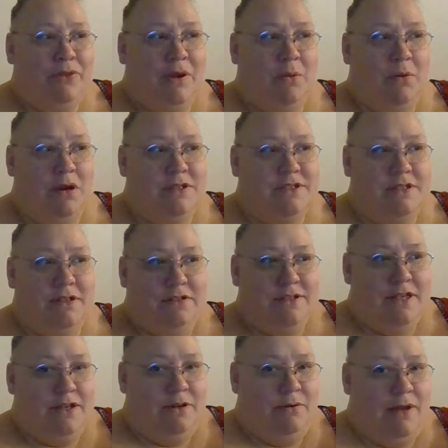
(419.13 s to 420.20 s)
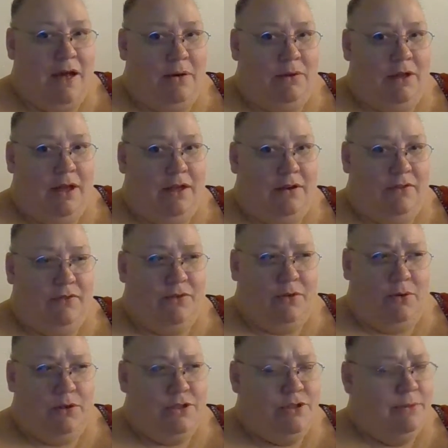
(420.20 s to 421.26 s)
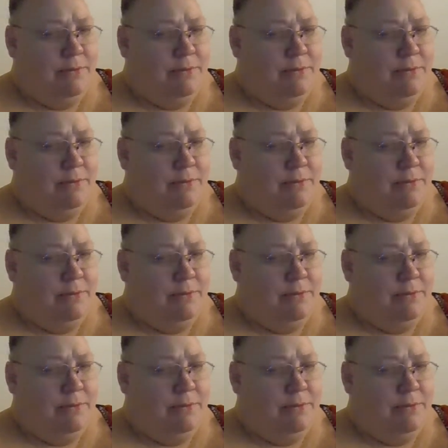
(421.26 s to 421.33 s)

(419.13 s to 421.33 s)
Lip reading: Whereas adults I know now are like, of course